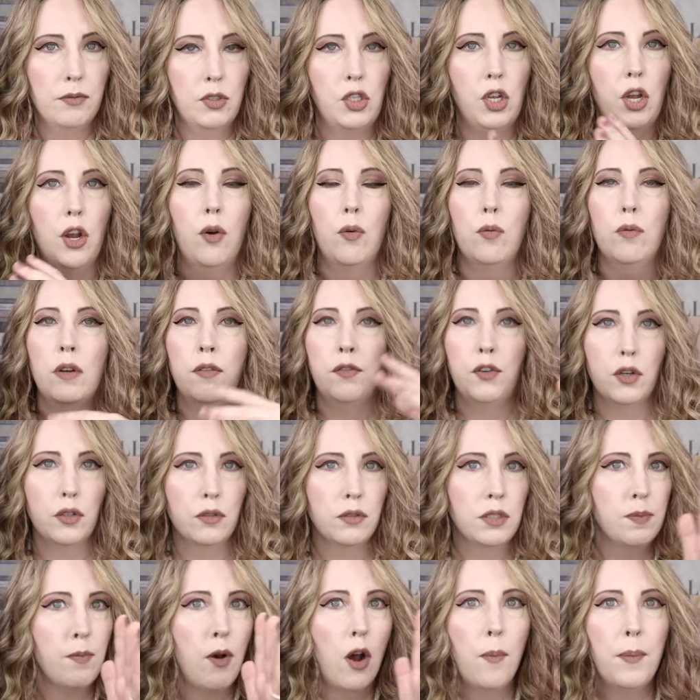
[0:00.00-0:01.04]
So if you're
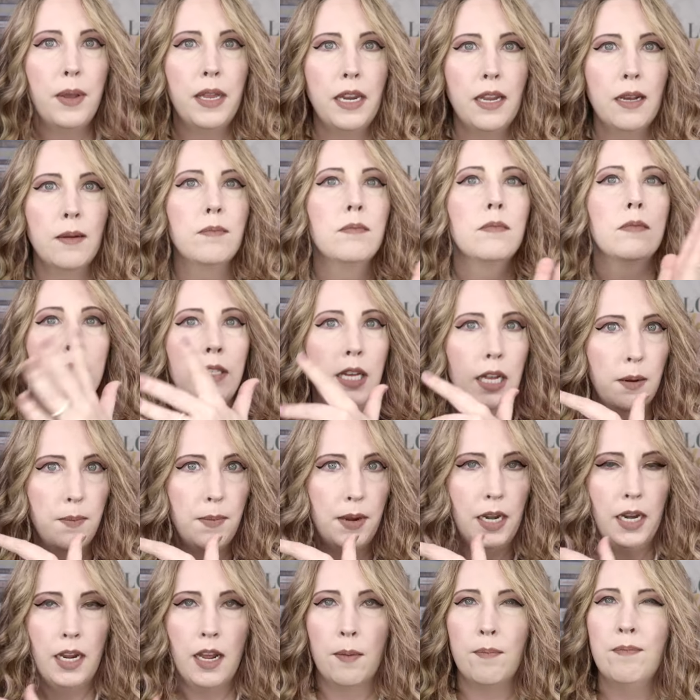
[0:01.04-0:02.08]
small, medium, get a
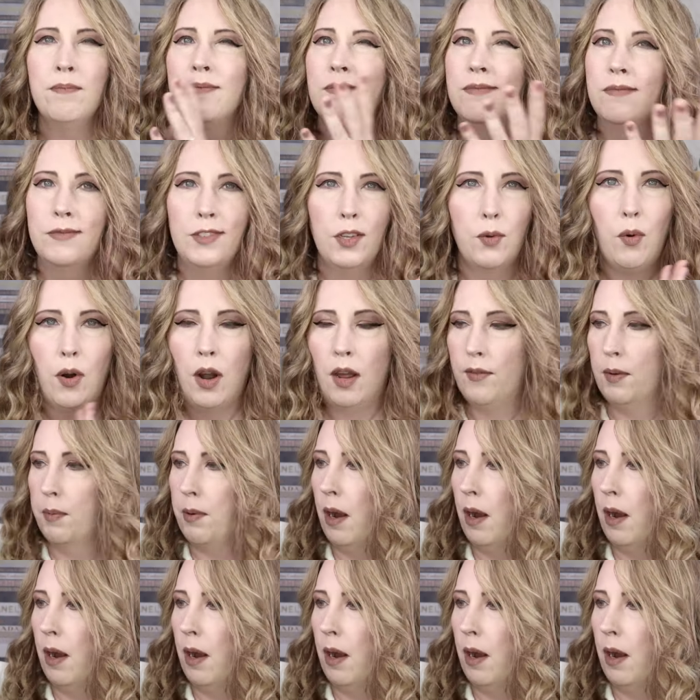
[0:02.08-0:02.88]
medium. You won't have a